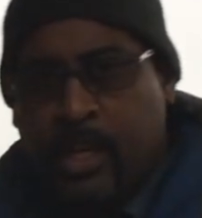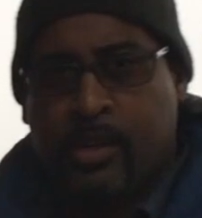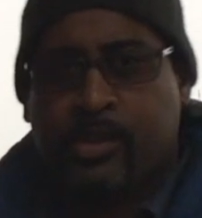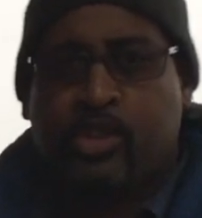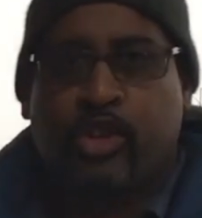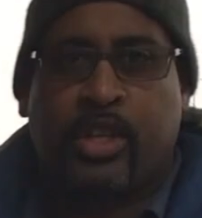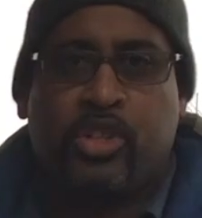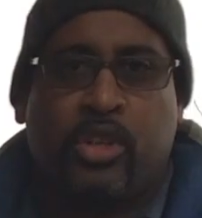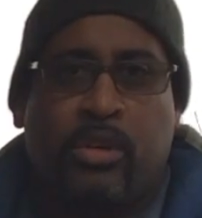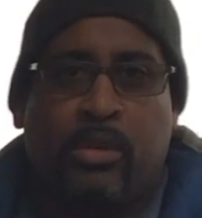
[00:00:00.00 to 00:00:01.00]
Here's a
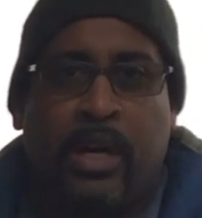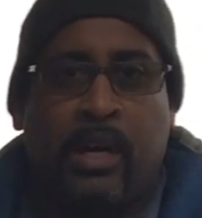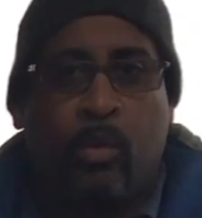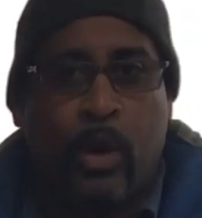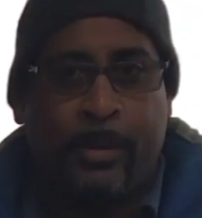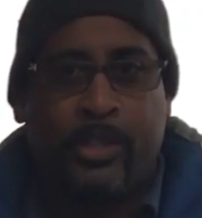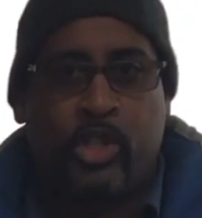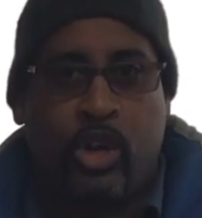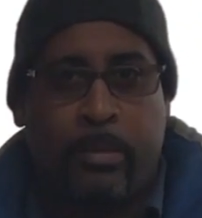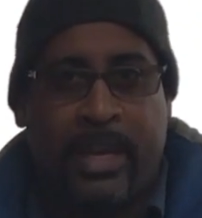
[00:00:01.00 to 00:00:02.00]
traditional Weber
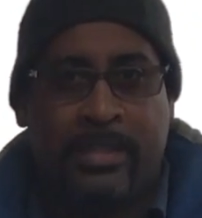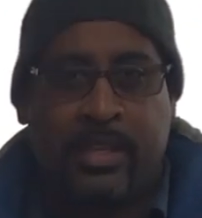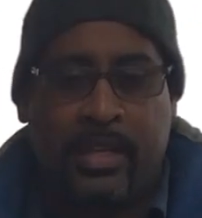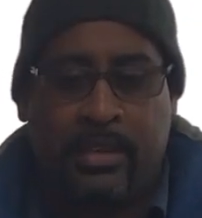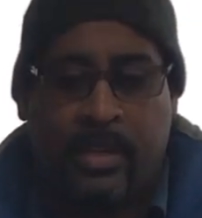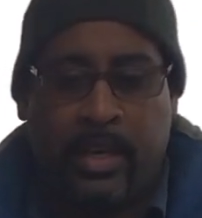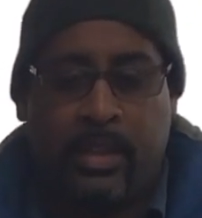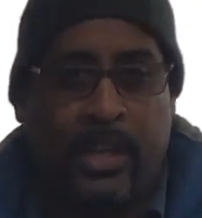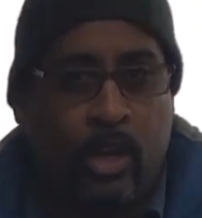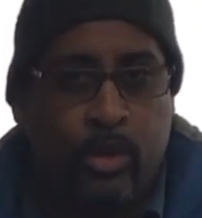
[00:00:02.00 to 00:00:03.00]
char basket
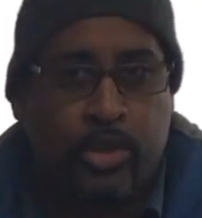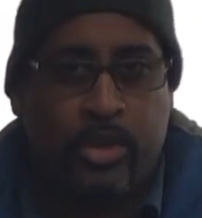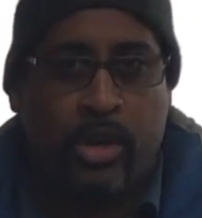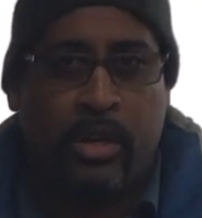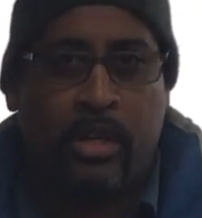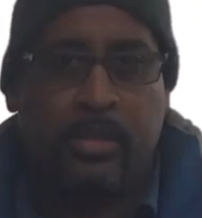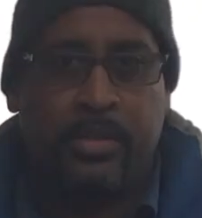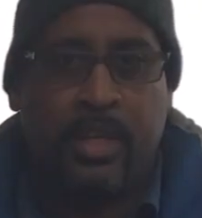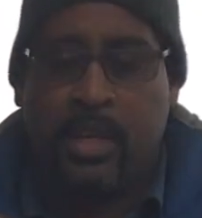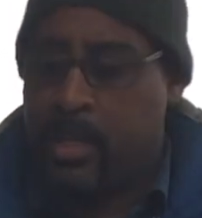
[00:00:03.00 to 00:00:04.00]
that holds your
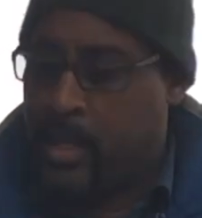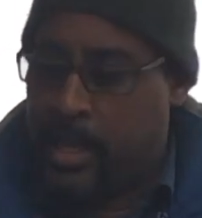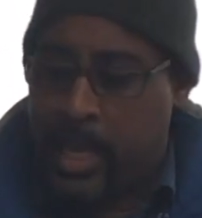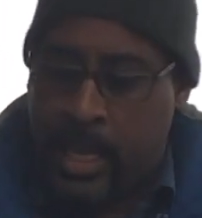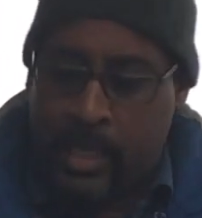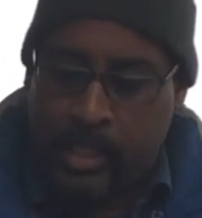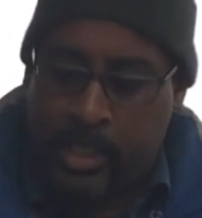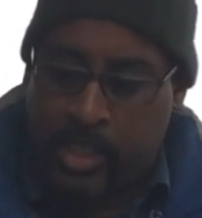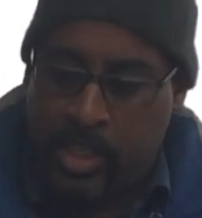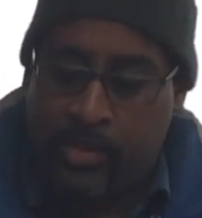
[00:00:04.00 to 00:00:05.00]
charcoals, and
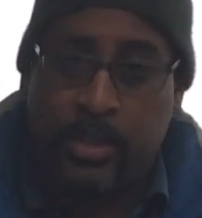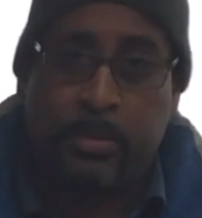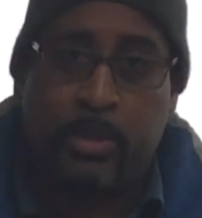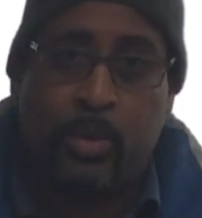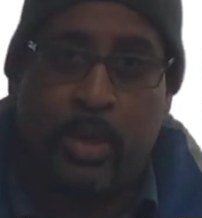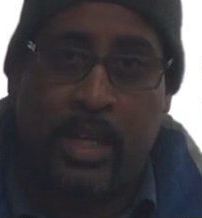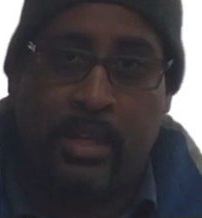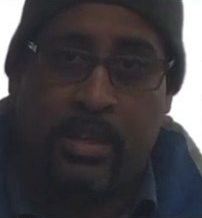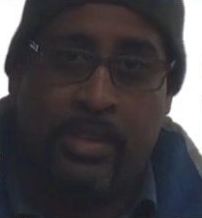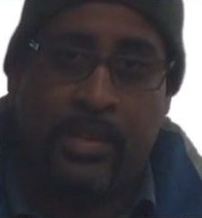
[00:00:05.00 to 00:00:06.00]
look at the difference
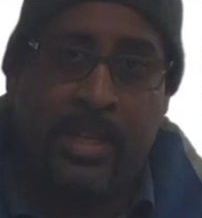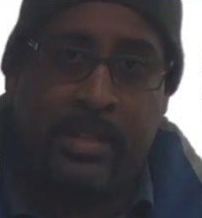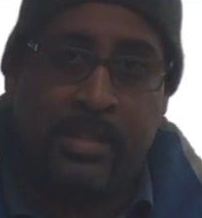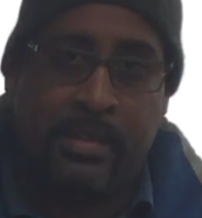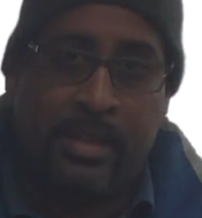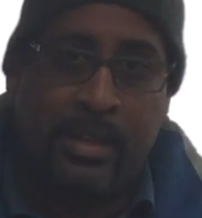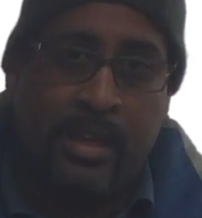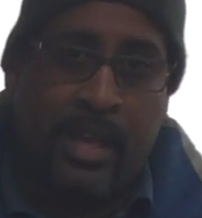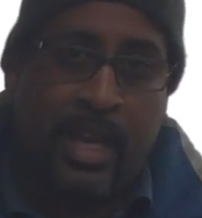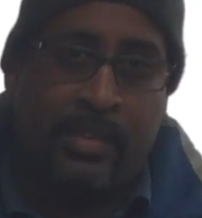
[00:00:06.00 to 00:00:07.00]
between this
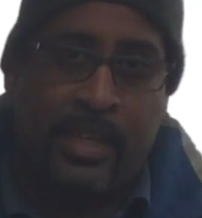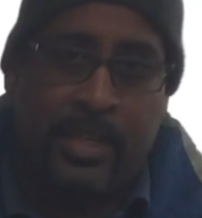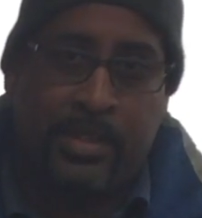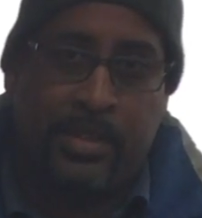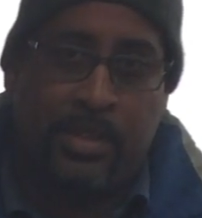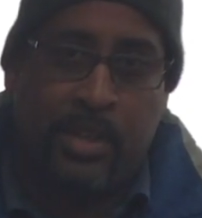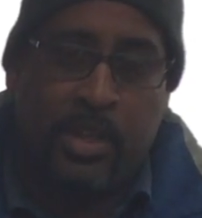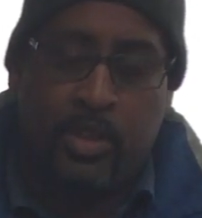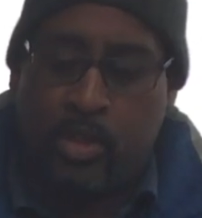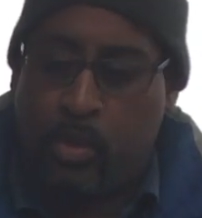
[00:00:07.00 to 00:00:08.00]
and this.
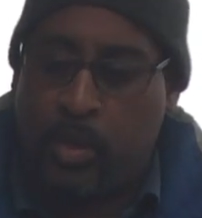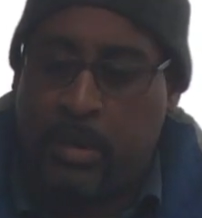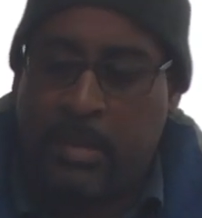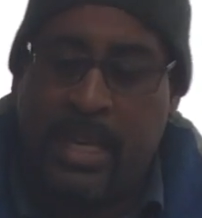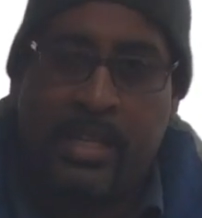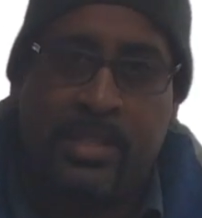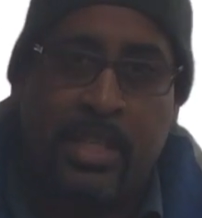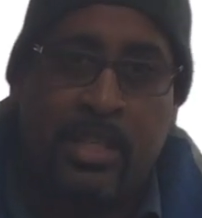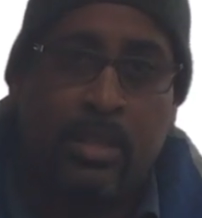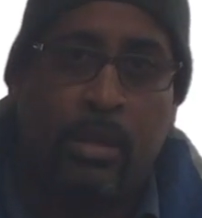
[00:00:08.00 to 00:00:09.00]
So what it means
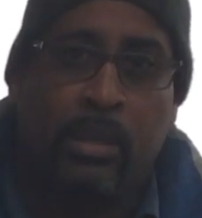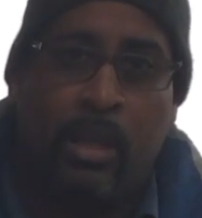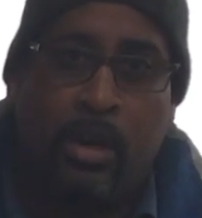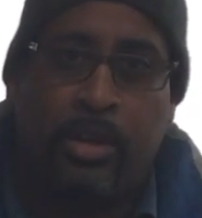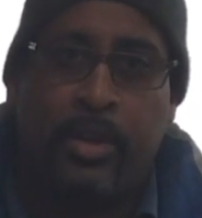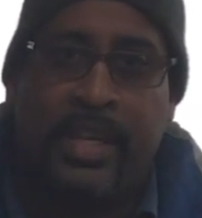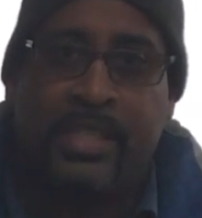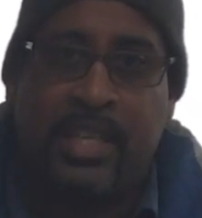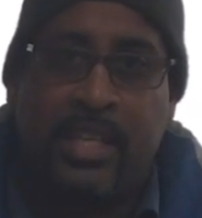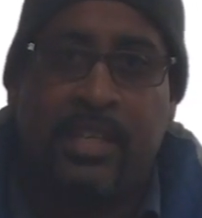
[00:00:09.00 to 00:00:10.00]
is longer
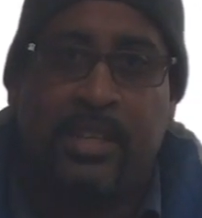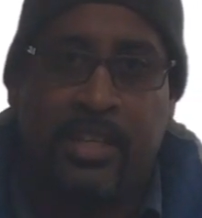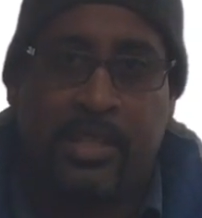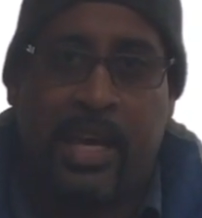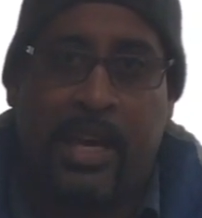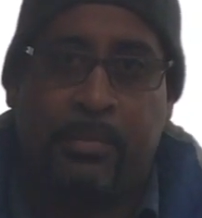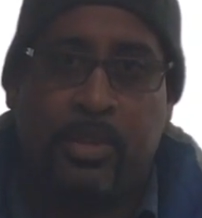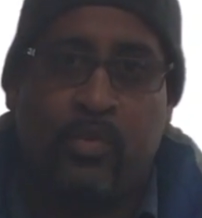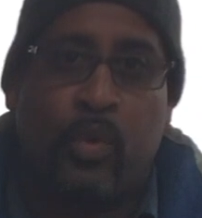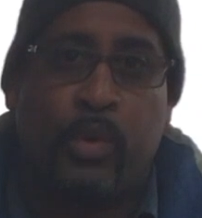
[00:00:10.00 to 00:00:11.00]
extended cook
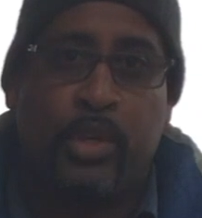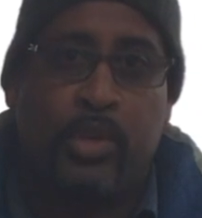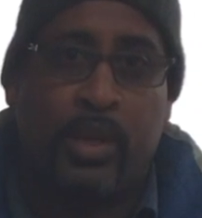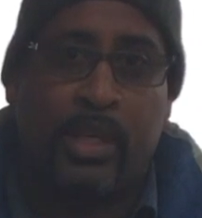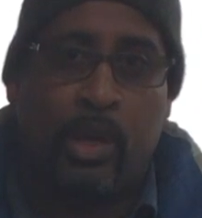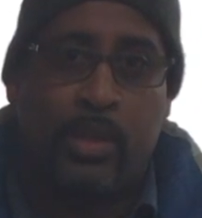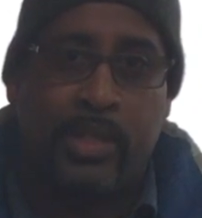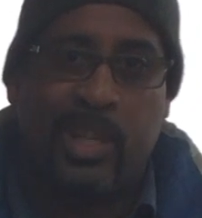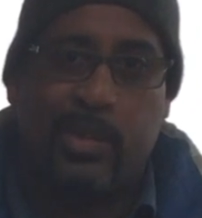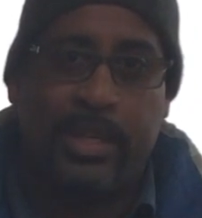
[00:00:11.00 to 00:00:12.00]
times for when you're doing low and
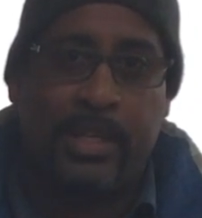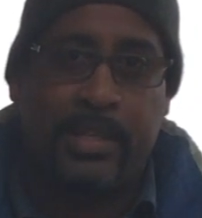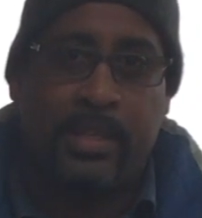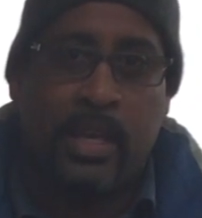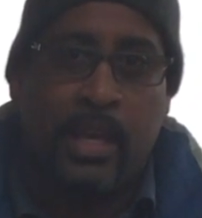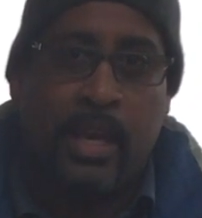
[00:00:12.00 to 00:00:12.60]
slow cooks.